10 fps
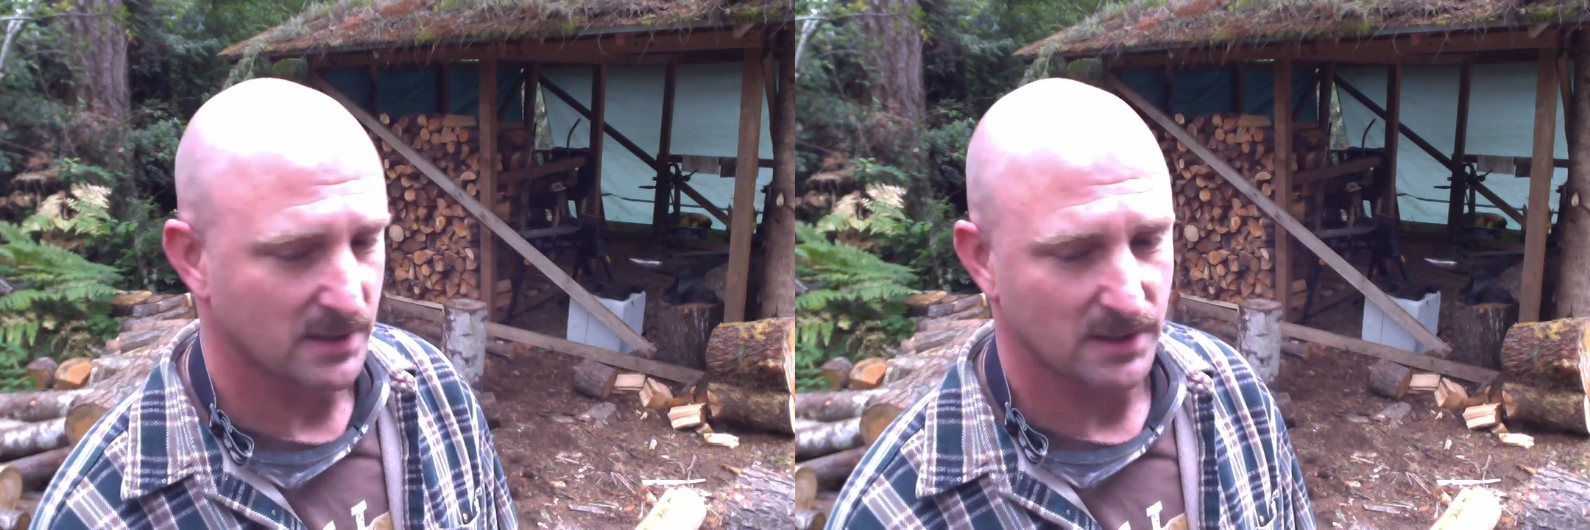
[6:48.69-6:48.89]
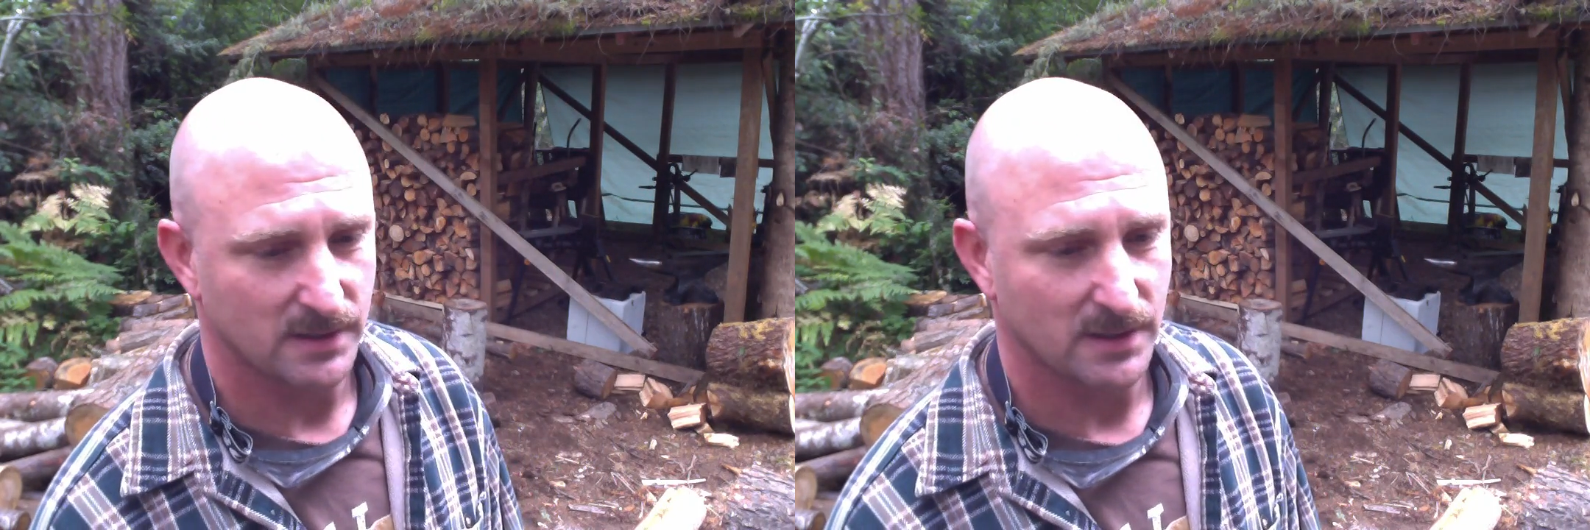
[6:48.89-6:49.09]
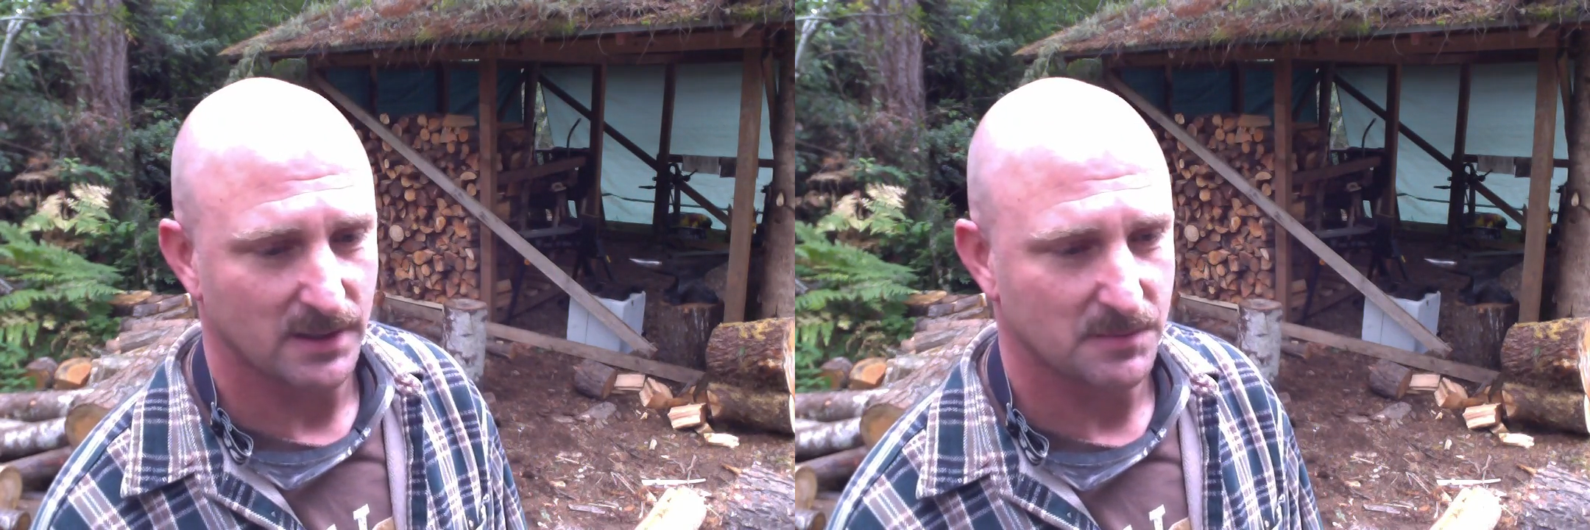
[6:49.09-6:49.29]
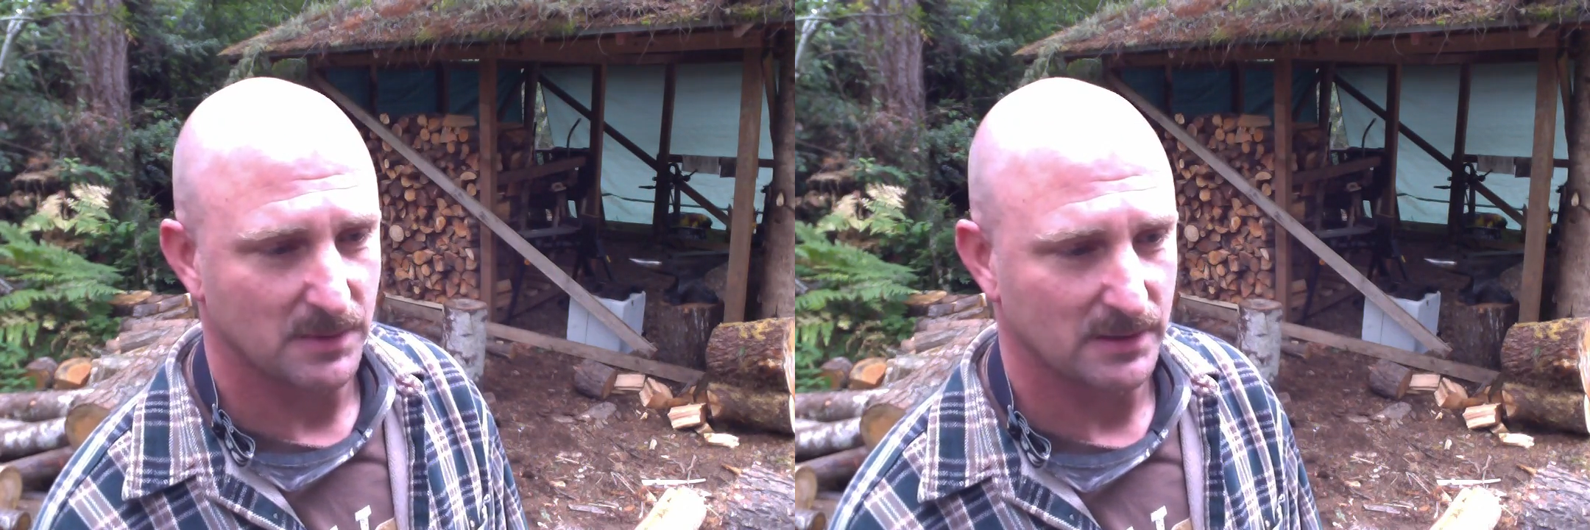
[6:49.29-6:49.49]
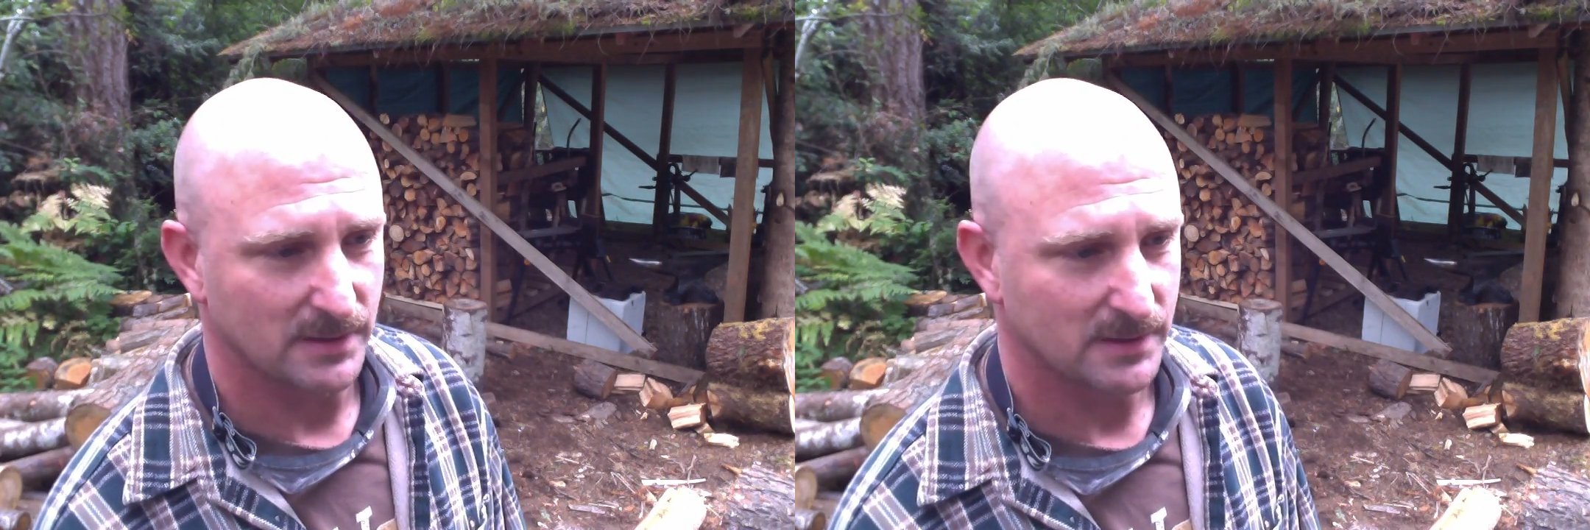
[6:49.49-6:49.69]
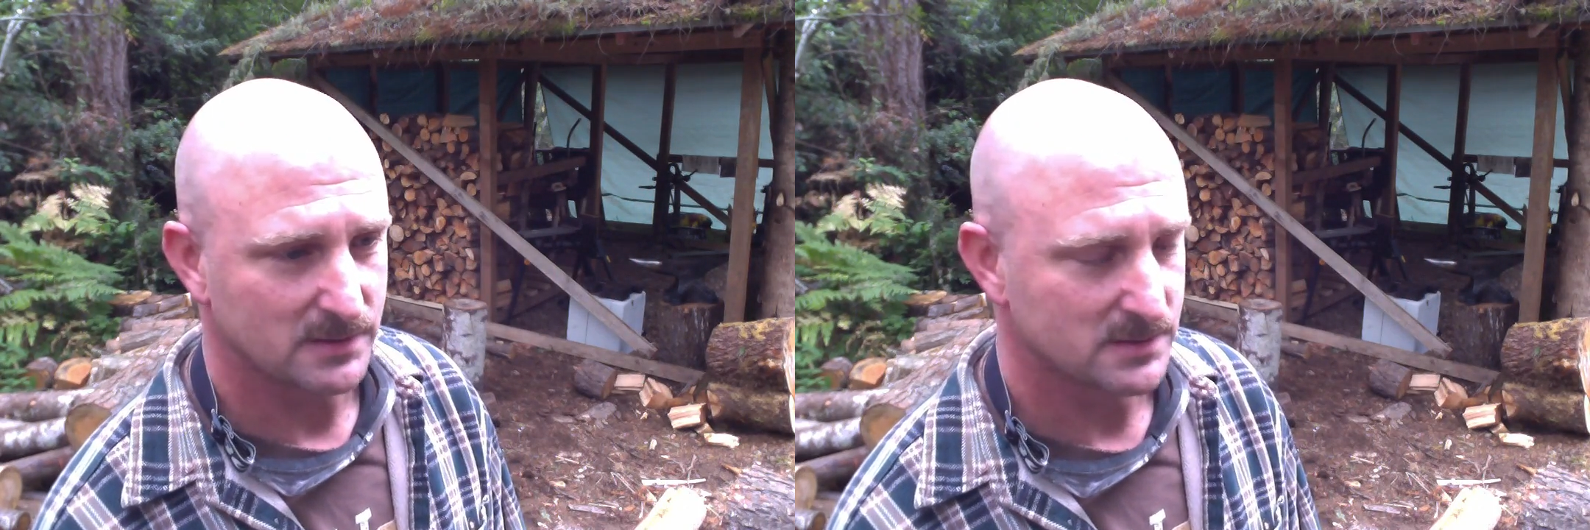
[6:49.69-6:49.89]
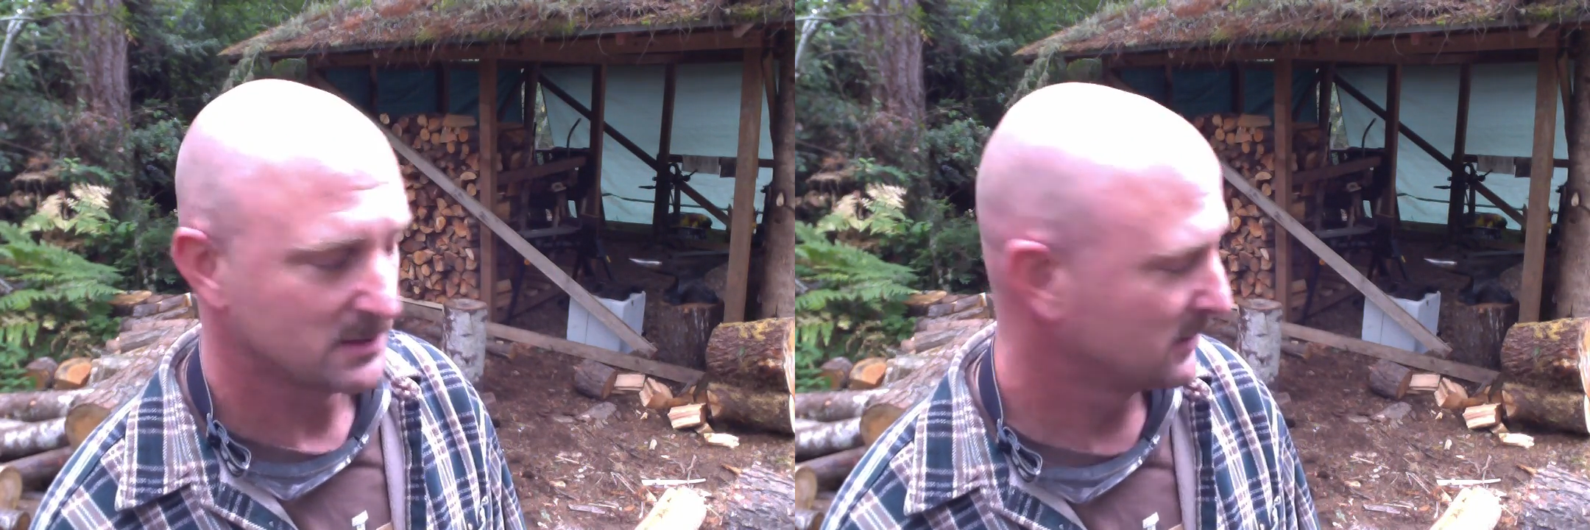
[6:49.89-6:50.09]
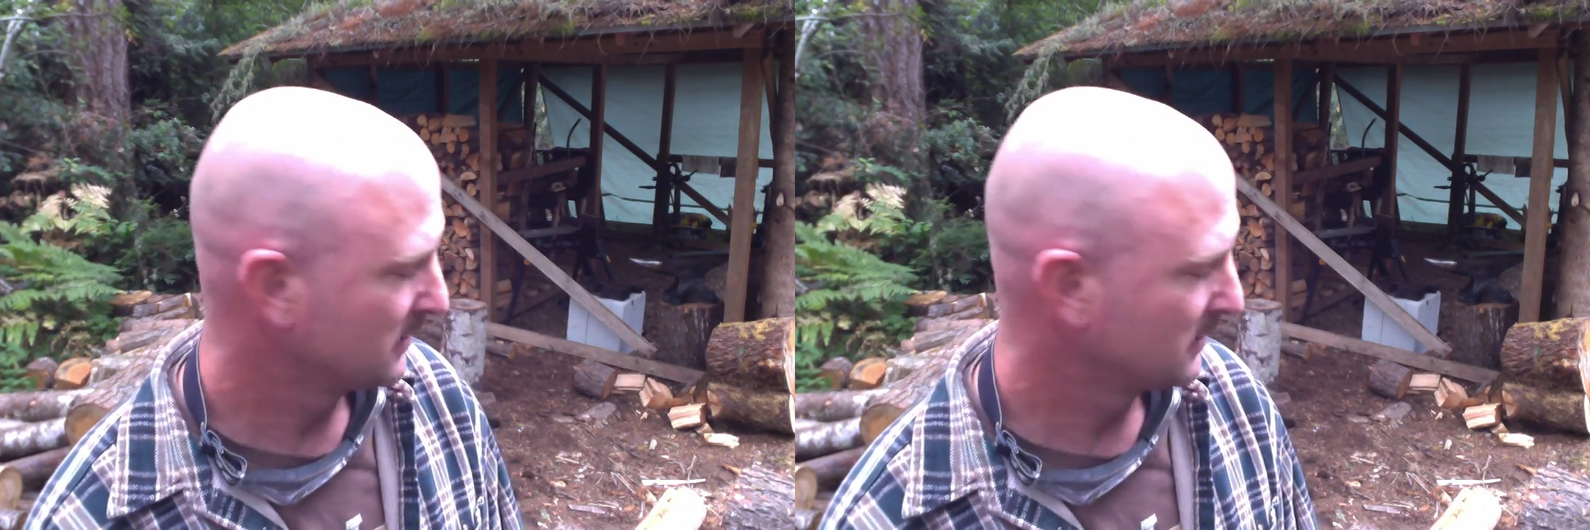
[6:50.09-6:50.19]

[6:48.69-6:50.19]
kind of like my legs,